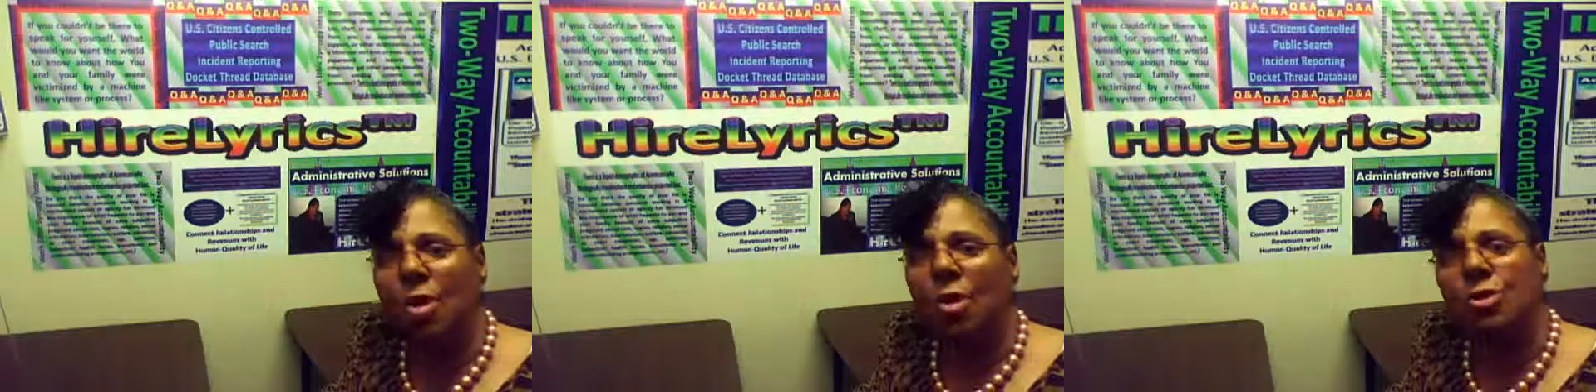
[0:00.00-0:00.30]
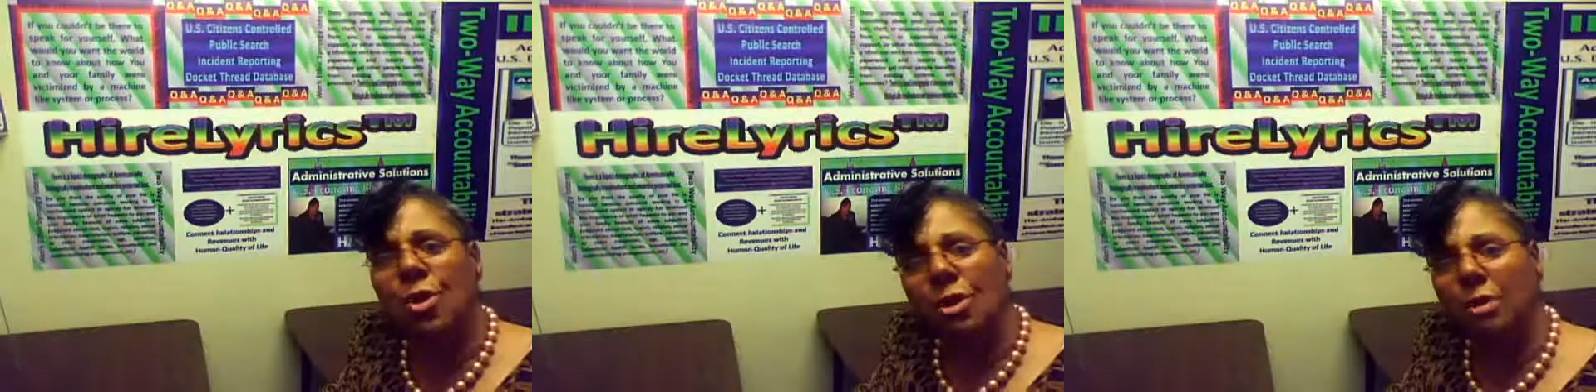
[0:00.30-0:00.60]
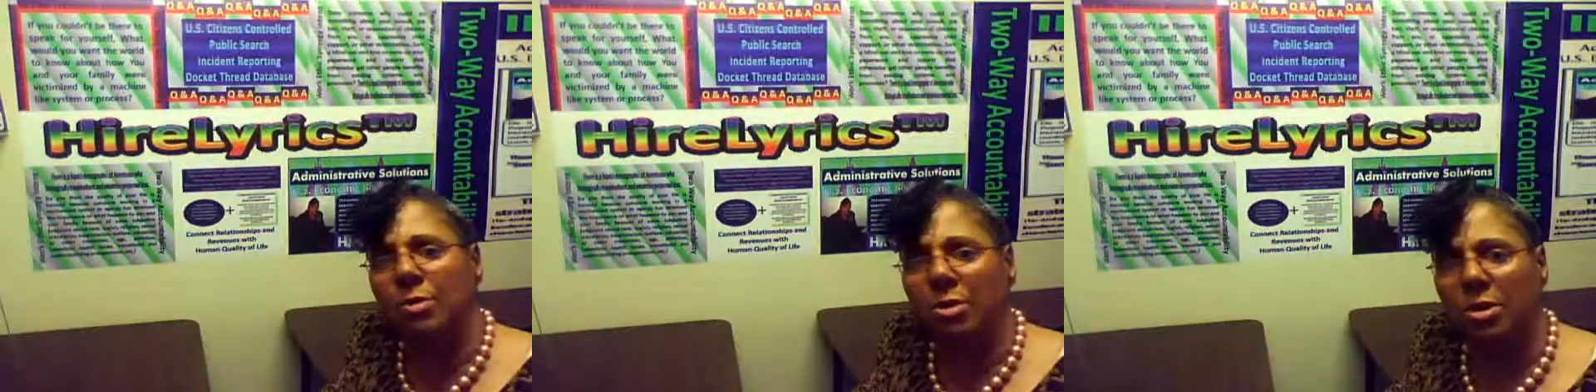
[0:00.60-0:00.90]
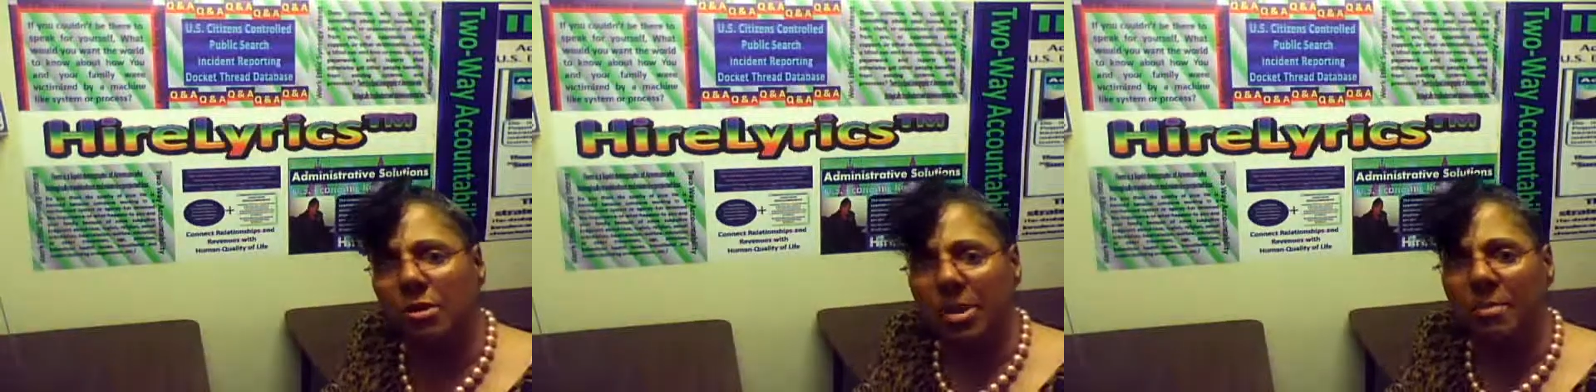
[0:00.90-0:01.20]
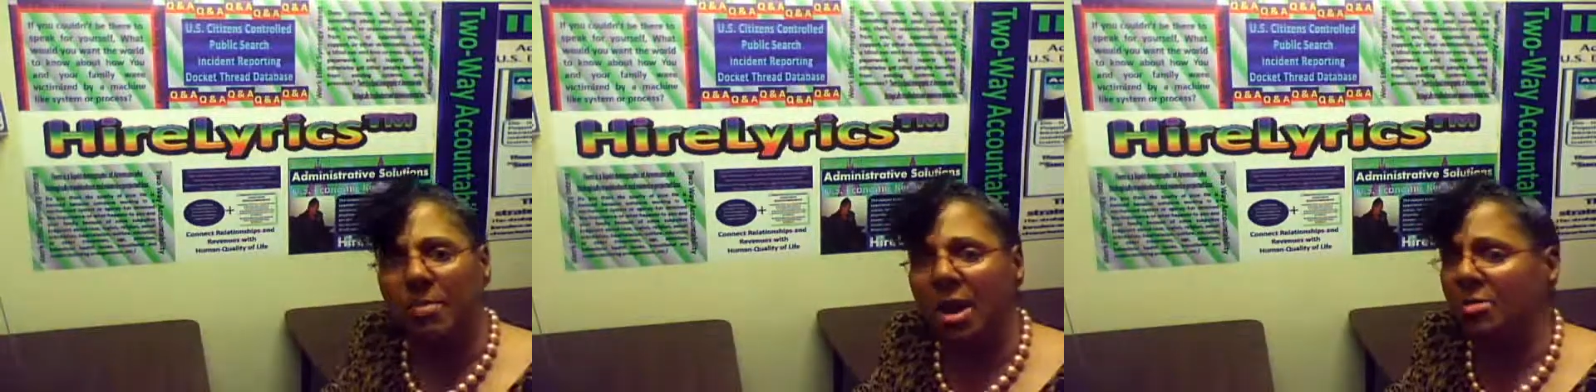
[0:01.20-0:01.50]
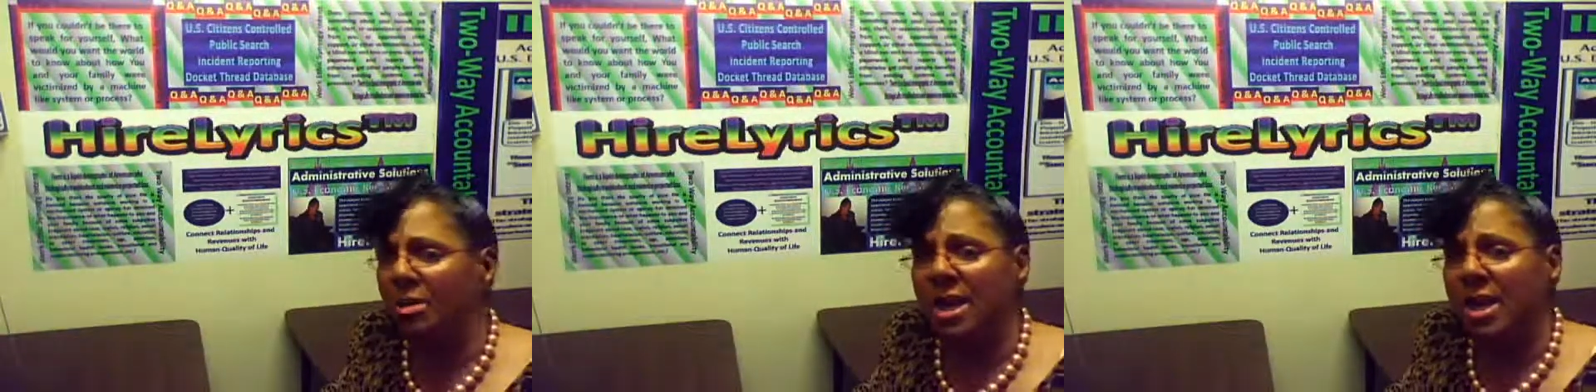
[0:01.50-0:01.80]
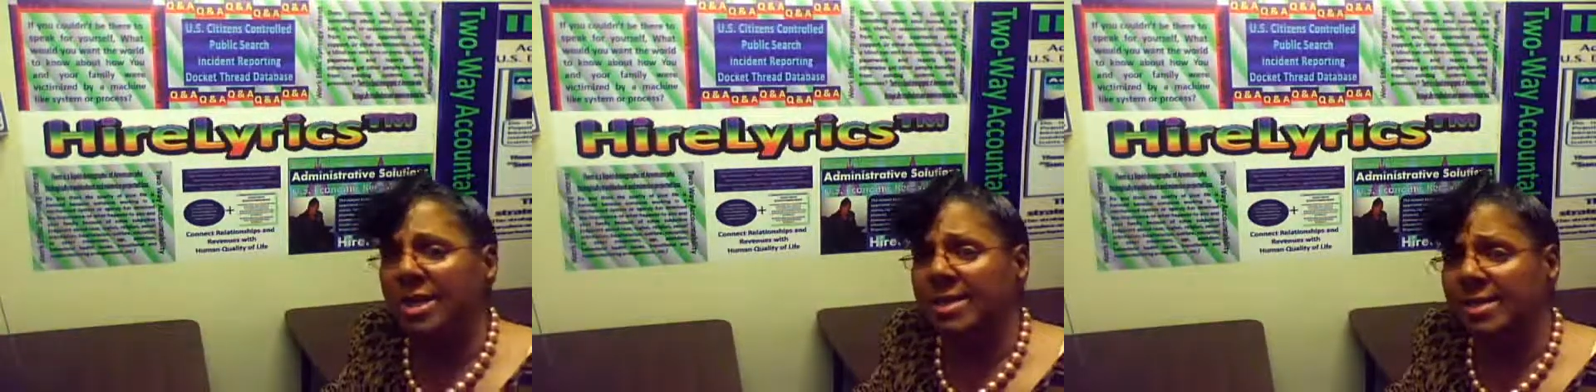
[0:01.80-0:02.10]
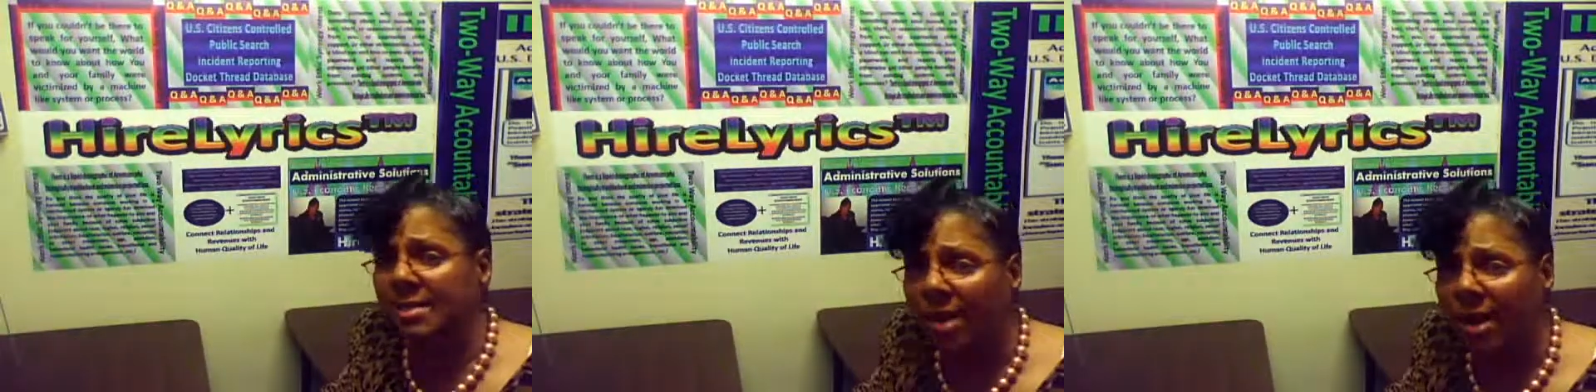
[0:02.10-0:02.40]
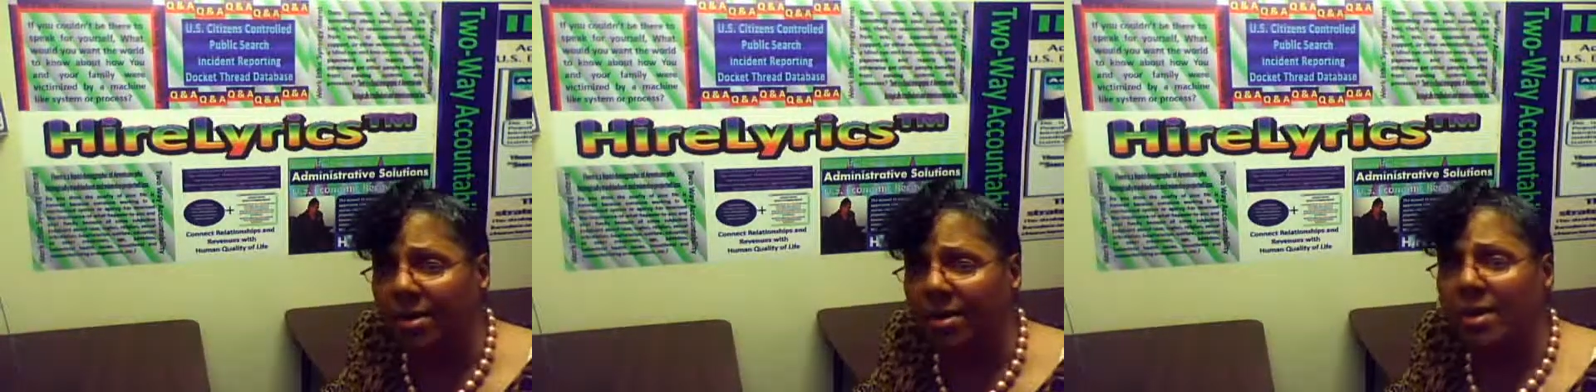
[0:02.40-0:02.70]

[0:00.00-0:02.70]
or your community to be empowered. They can't see that.